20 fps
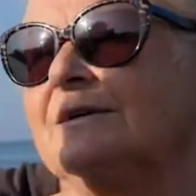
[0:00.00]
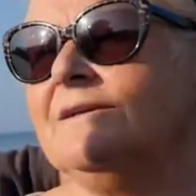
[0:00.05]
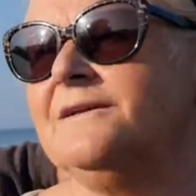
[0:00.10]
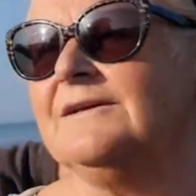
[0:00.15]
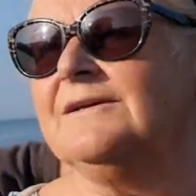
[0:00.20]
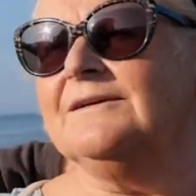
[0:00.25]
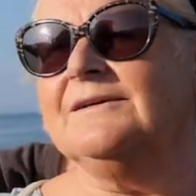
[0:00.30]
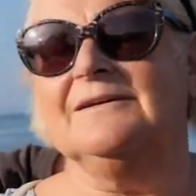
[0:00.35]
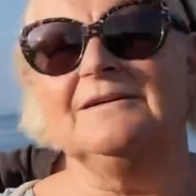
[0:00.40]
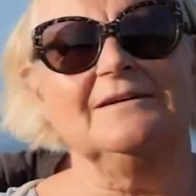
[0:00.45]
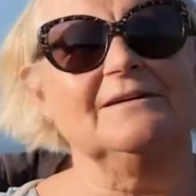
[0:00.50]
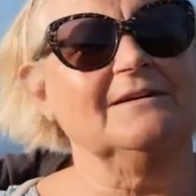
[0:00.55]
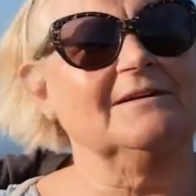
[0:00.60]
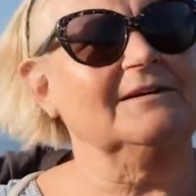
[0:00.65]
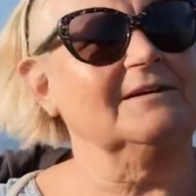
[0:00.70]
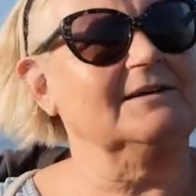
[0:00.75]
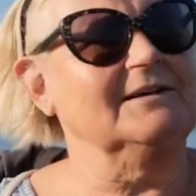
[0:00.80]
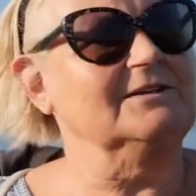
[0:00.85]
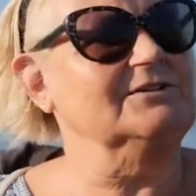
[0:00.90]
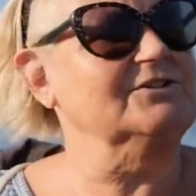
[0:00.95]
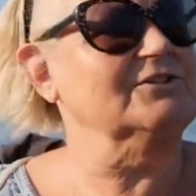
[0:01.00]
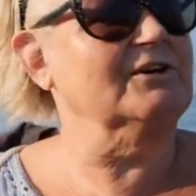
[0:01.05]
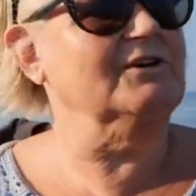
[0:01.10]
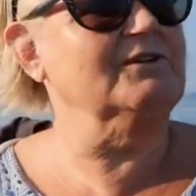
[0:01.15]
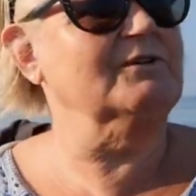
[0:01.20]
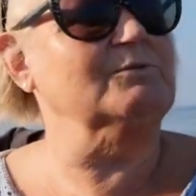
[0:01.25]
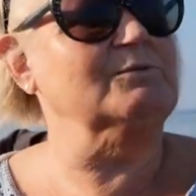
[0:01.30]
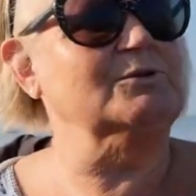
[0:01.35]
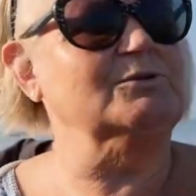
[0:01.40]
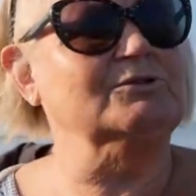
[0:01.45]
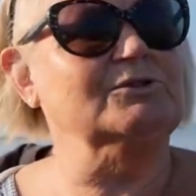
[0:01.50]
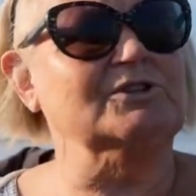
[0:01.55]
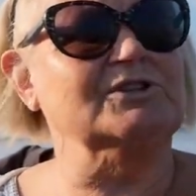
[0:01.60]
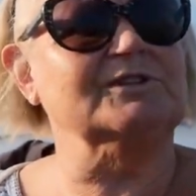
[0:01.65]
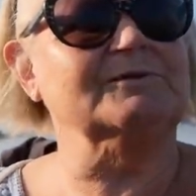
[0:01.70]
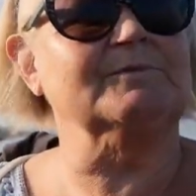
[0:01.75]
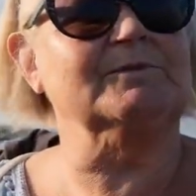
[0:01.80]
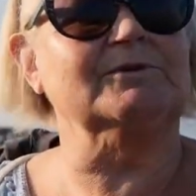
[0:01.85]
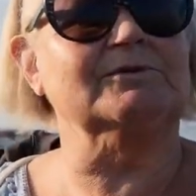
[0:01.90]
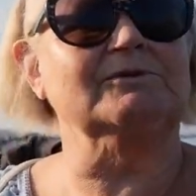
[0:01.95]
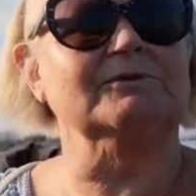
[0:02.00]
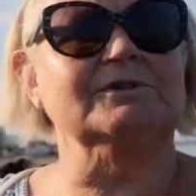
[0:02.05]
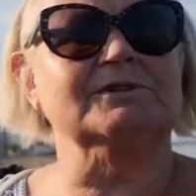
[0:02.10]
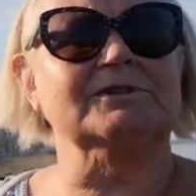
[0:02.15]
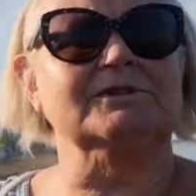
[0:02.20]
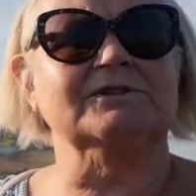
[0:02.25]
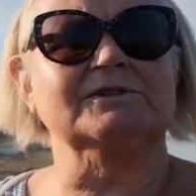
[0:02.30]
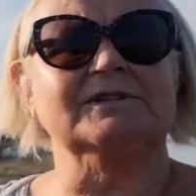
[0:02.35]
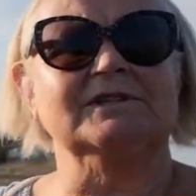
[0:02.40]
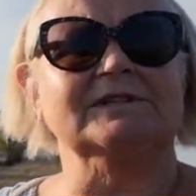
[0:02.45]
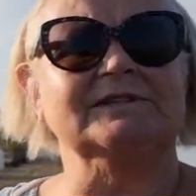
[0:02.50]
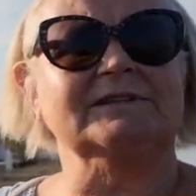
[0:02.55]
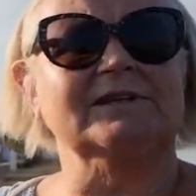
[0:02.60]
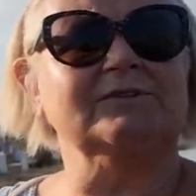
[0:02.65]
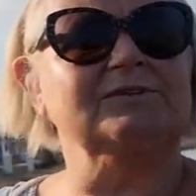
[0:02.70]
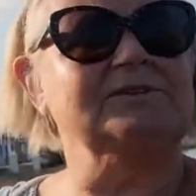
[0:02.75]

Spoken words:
And enjoy the water sports, because it's so